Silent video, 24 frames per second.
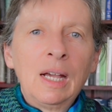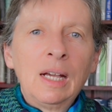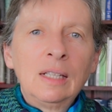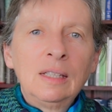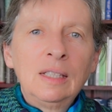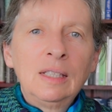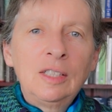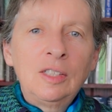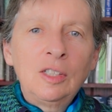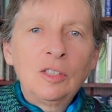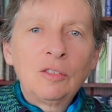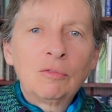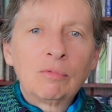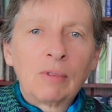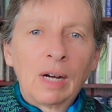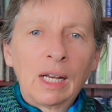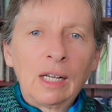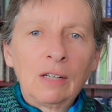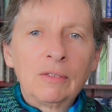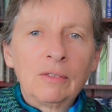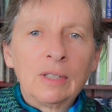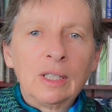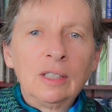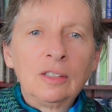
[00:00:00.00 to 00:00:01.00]
This is
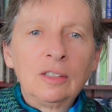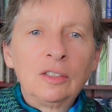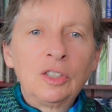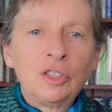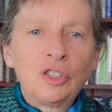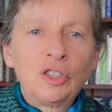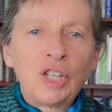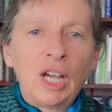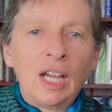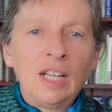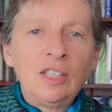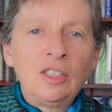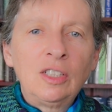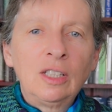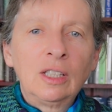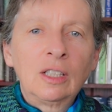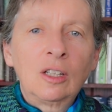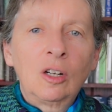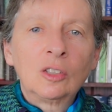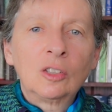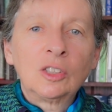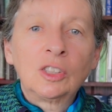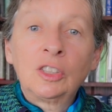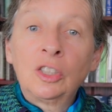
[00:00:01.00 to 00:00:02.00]
relevant to changing the
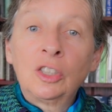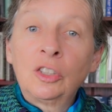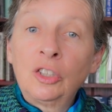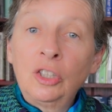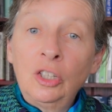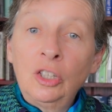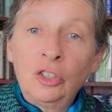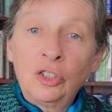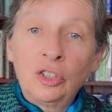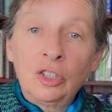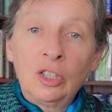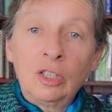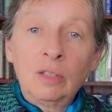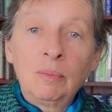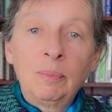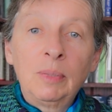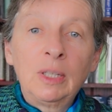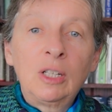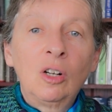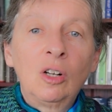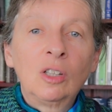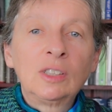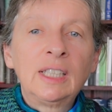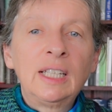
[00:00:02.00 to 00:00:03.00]
Constitution
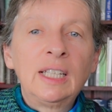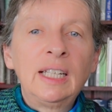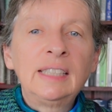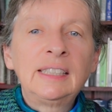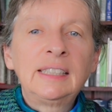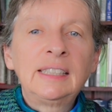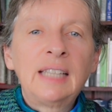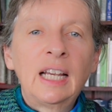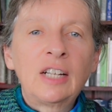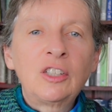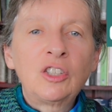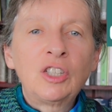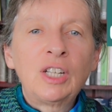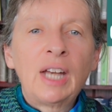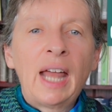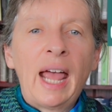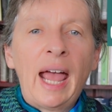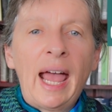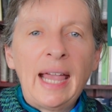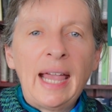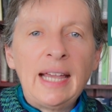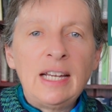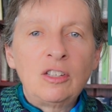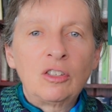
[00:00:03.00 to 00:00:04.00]
because it is Section
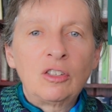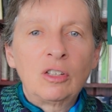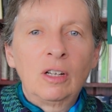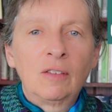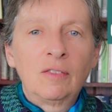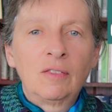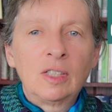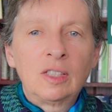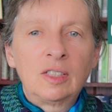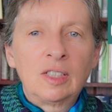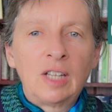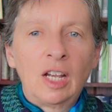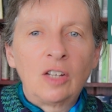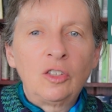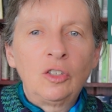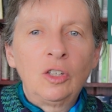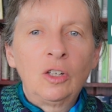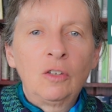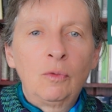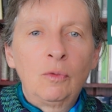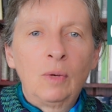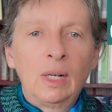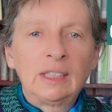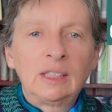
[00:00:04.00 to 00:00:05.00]
8 of the Statute
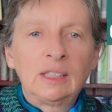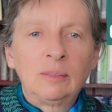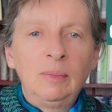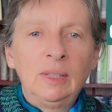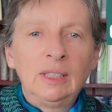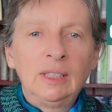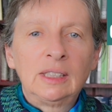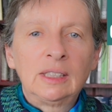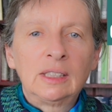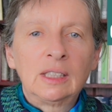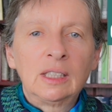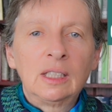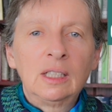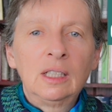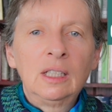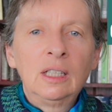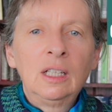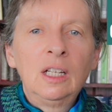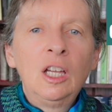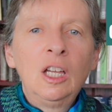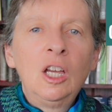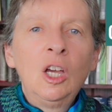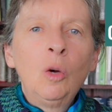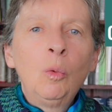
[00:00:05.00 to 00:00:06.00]
of Westminster
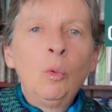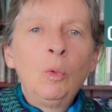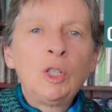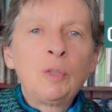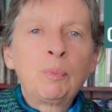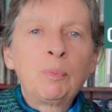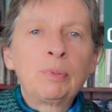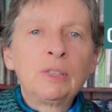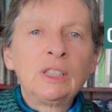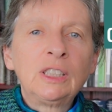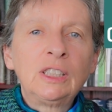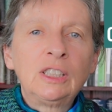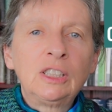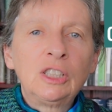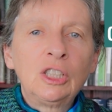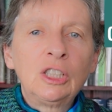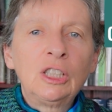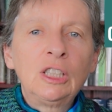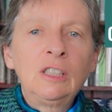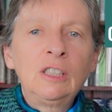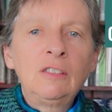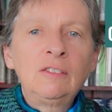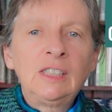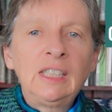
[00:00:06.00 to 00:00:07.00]
which
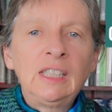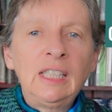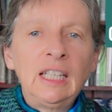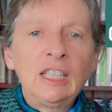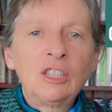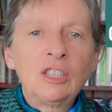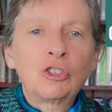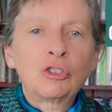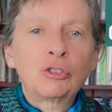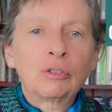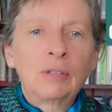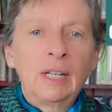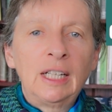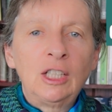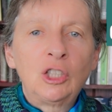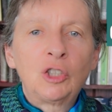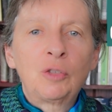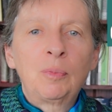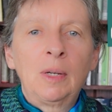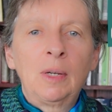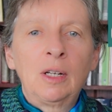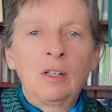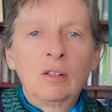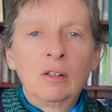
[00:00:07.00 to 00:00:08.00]
preserves the
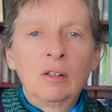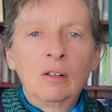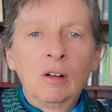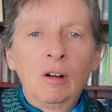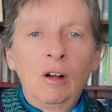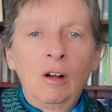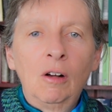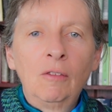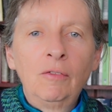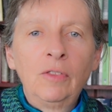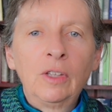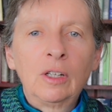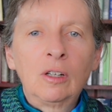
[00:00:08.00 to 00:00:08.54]
entrenchment of the